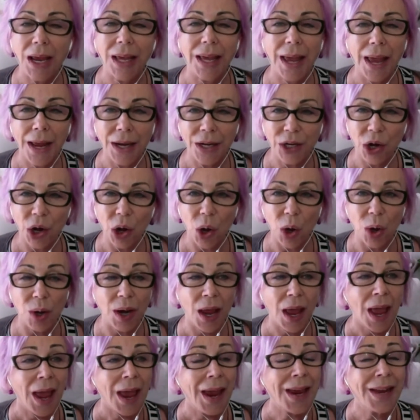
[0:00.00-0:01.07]
Get known,
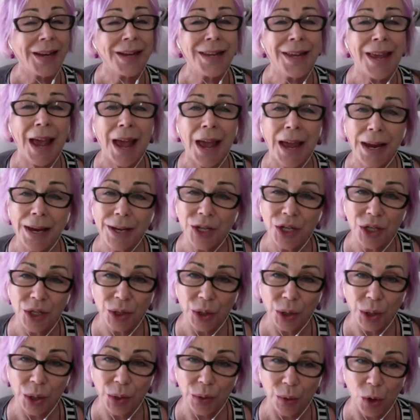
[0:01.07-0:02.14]
engage
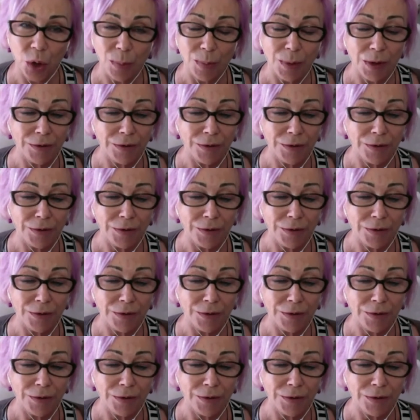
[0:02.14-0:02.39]
in the group.